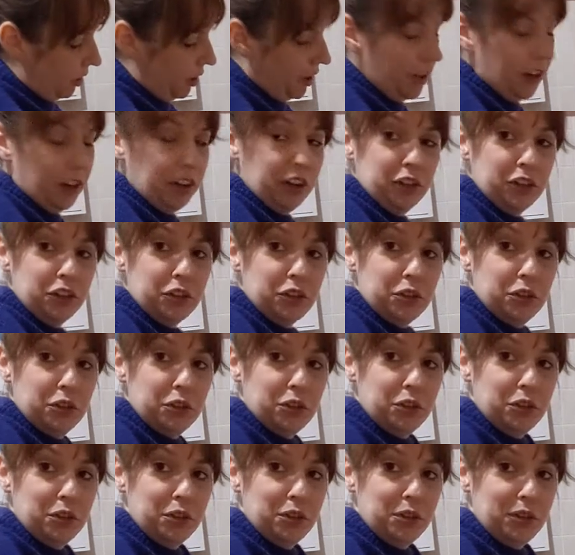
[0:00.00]
I
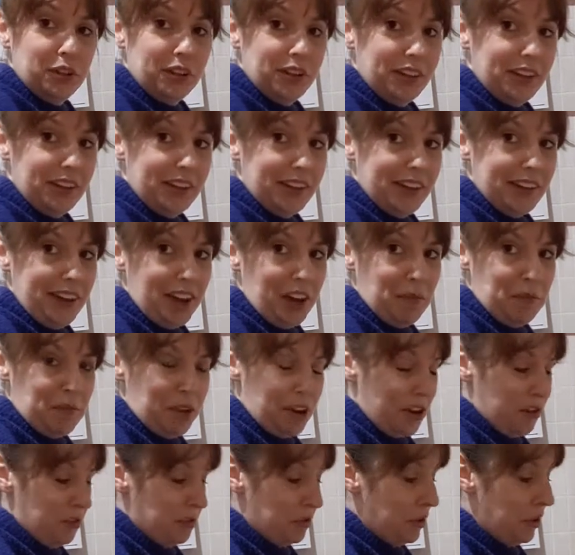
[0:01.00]
also am
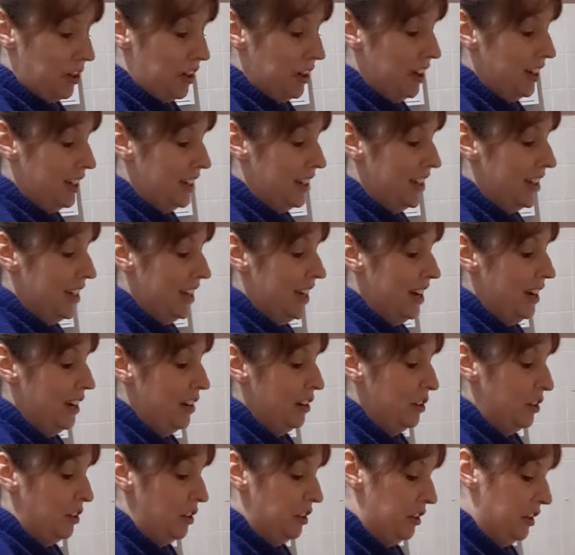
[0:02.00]
not organized today
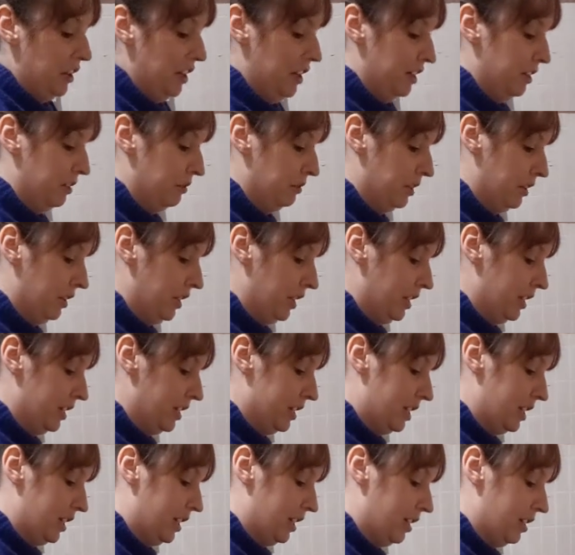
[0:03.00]
at all, and I
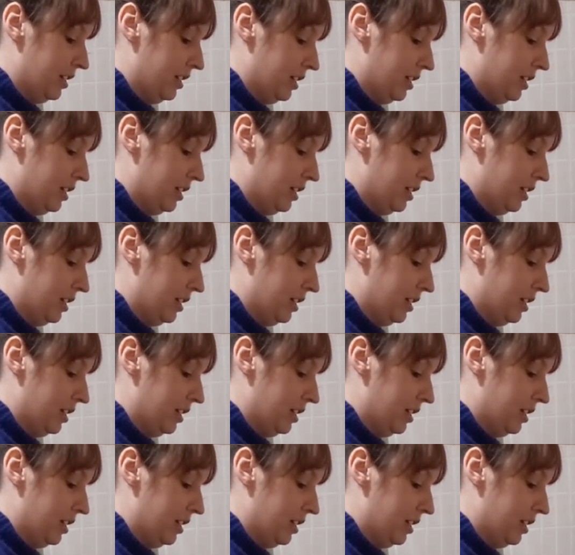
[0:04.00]
realized I